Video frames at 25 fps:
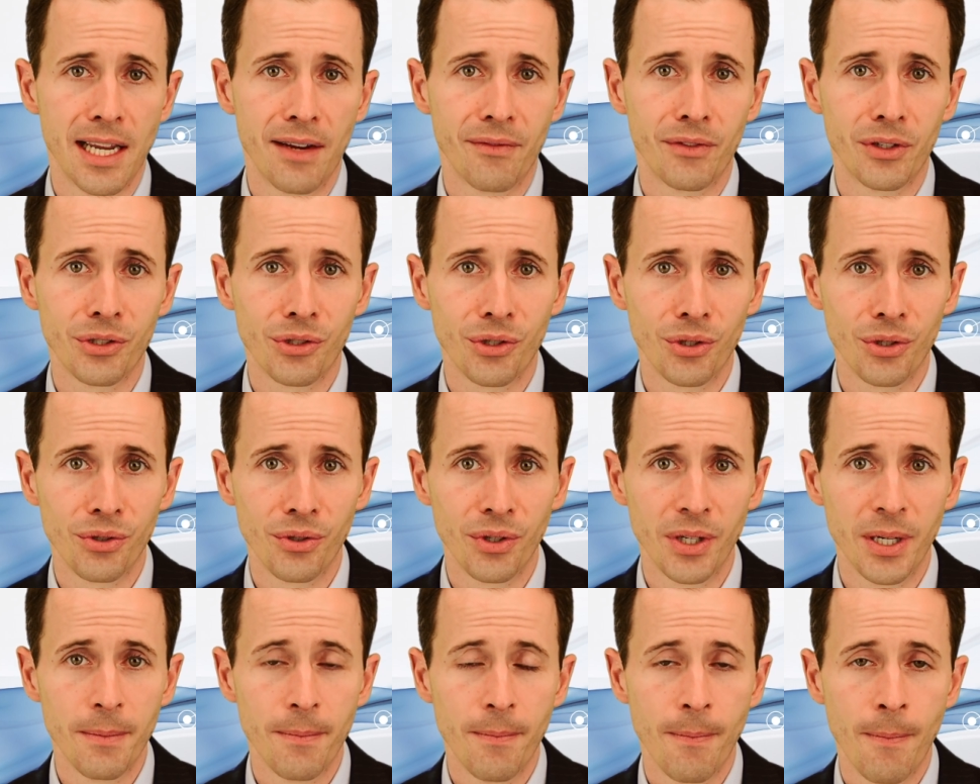after
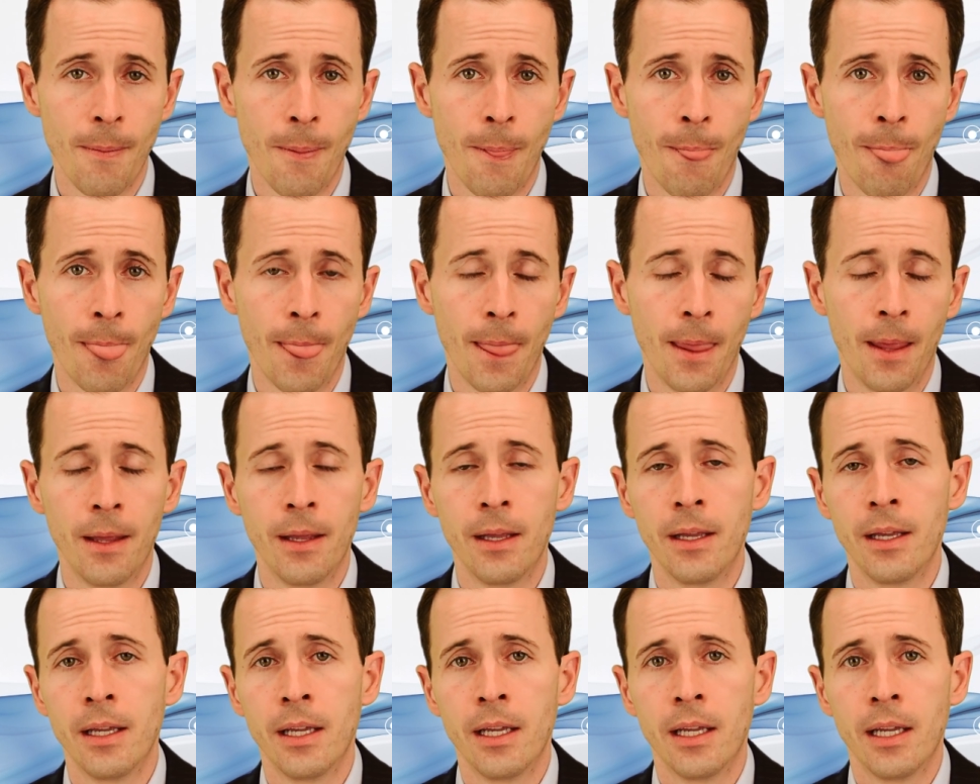surgery.
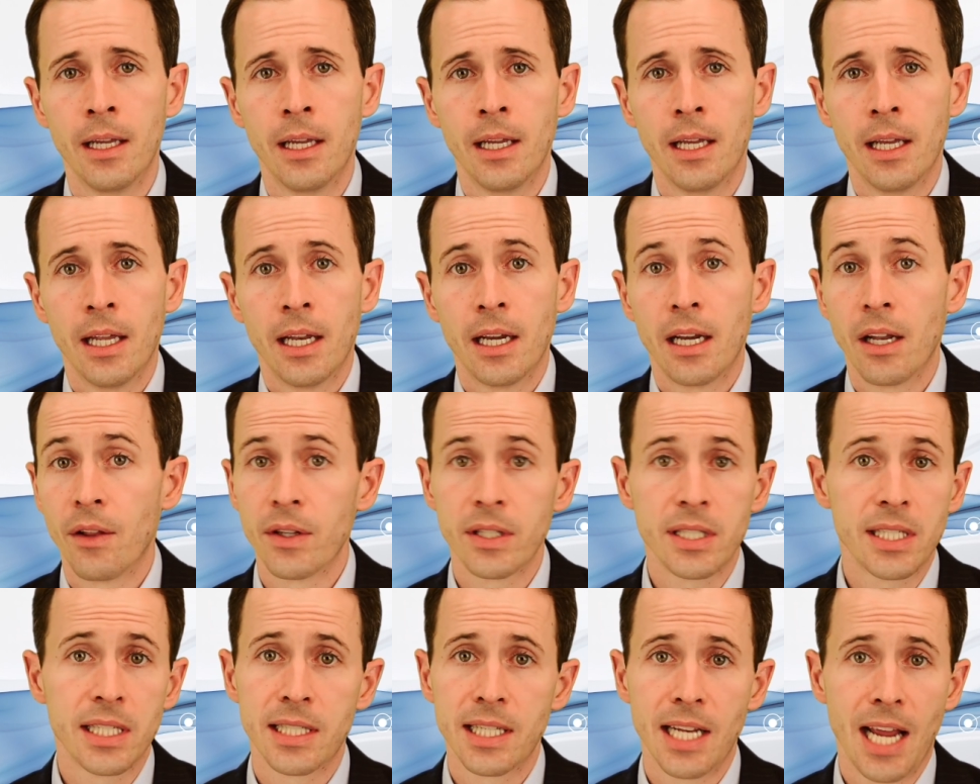Now
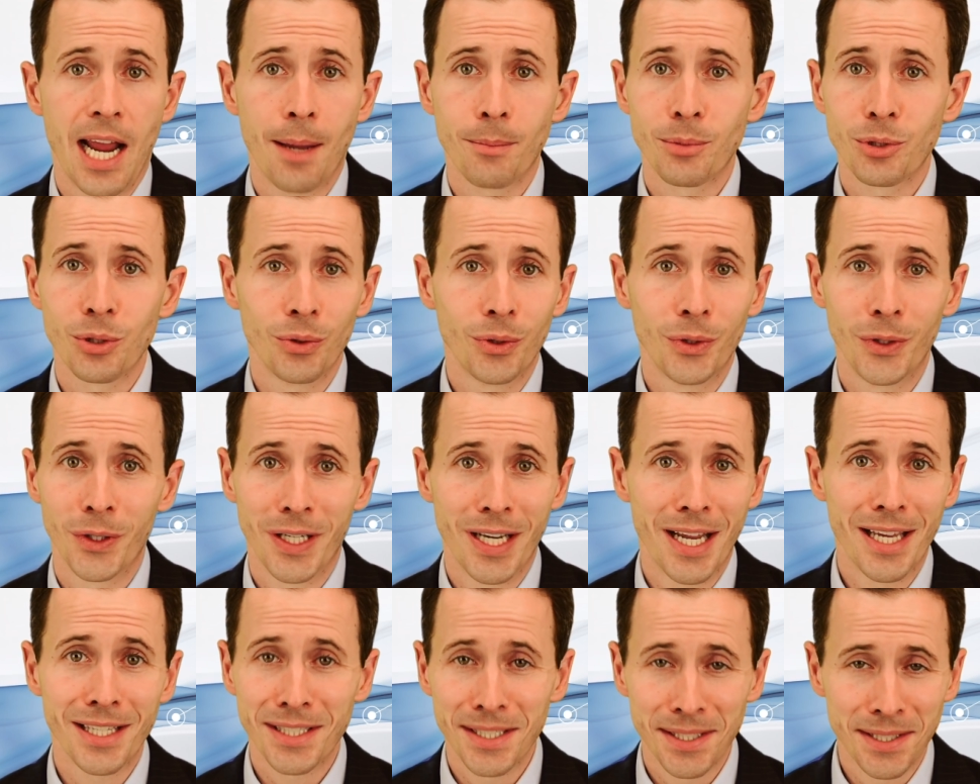this is an absolutely
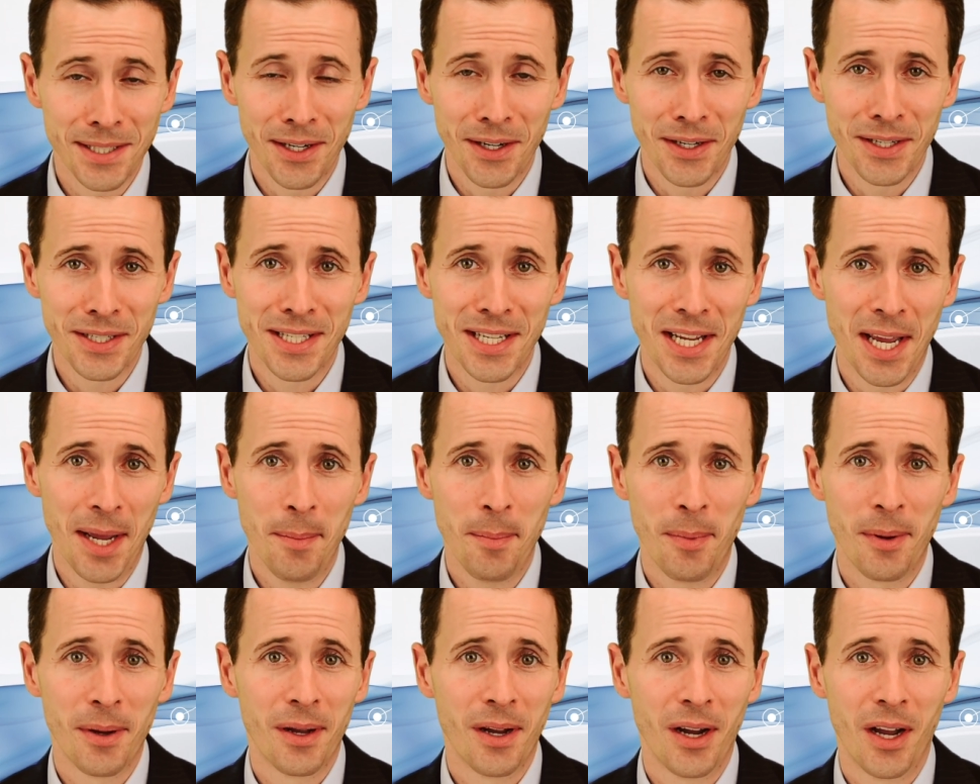necessary
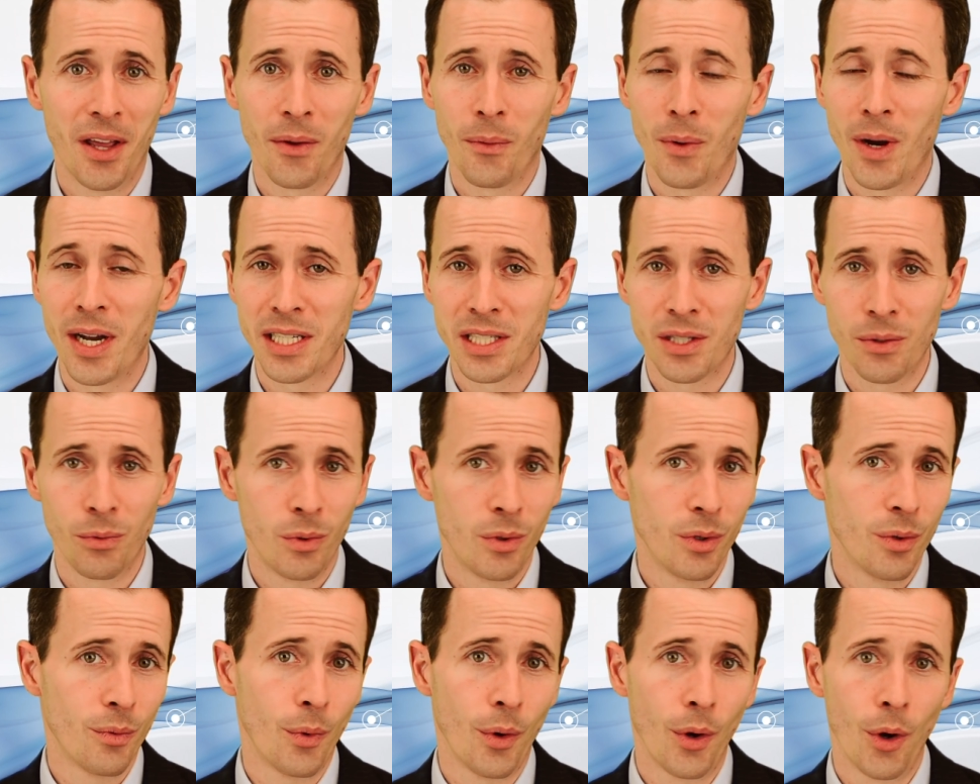step, otherwise the
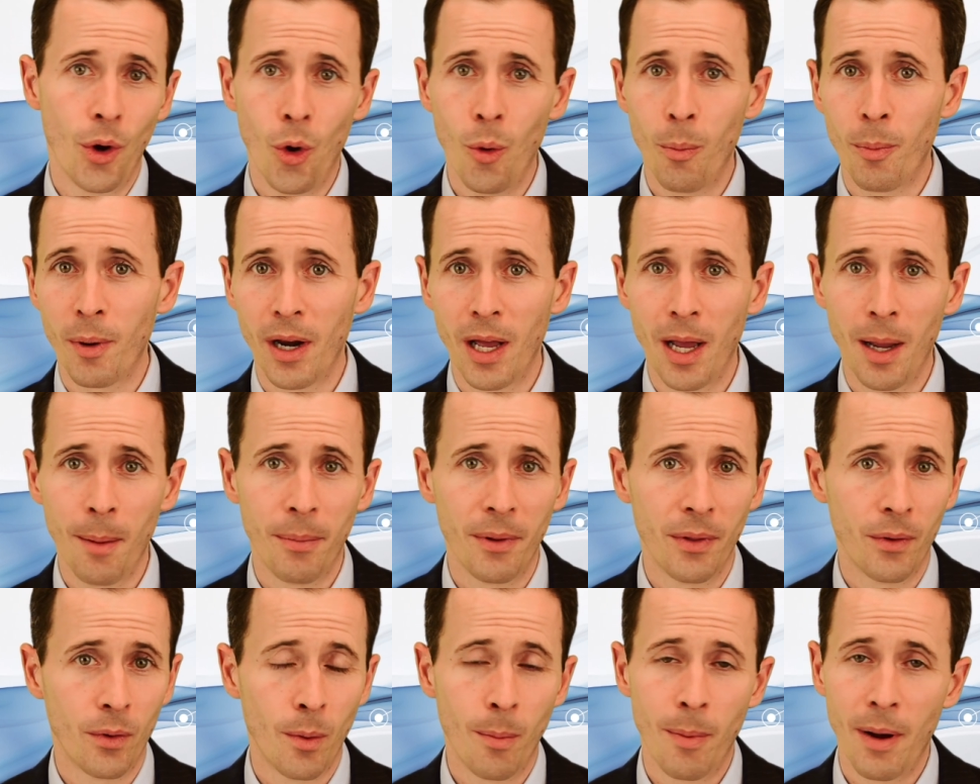wound would open up
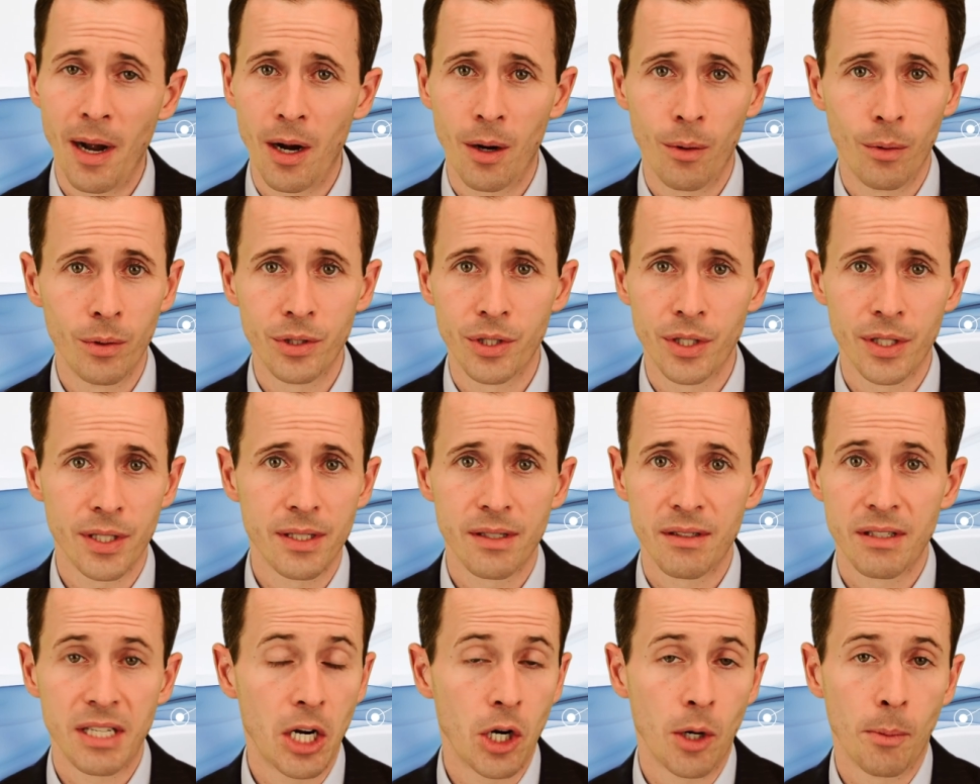and the repair would
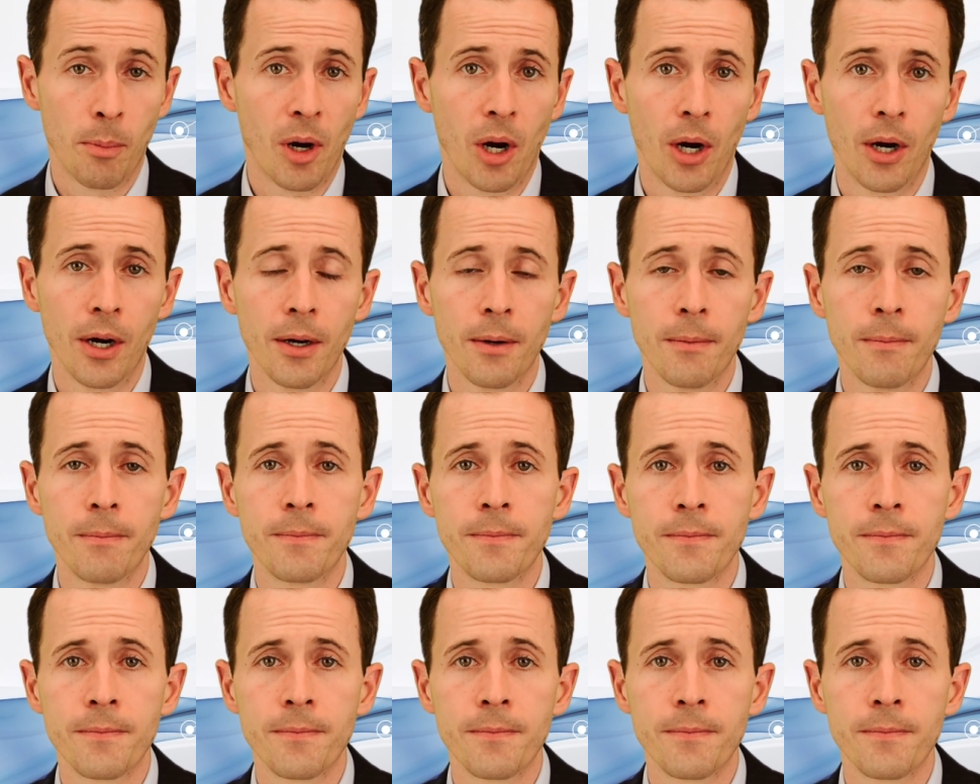just tear apart.